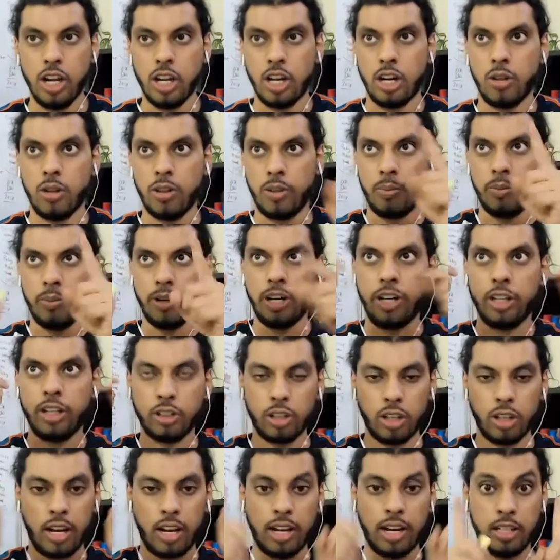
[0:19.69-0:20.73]
Now the mirror is
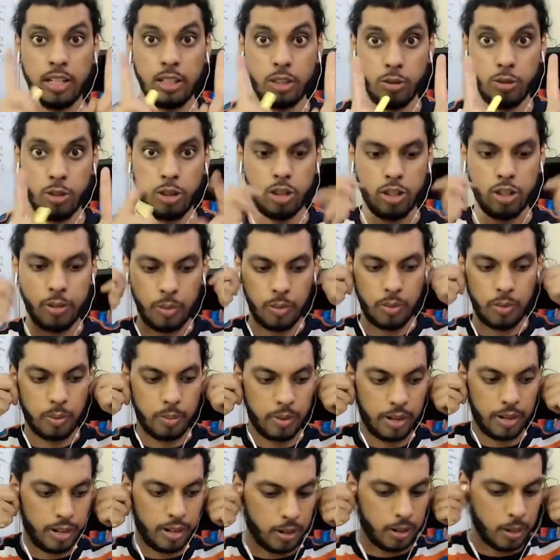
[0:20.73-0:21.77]
on. You need to give me 1
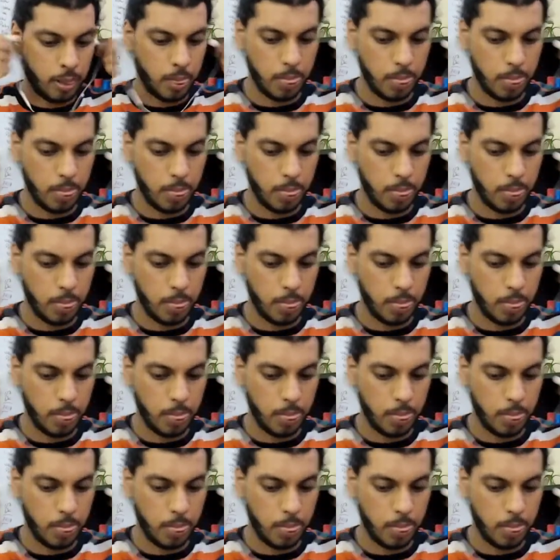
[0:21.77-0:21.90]
minute.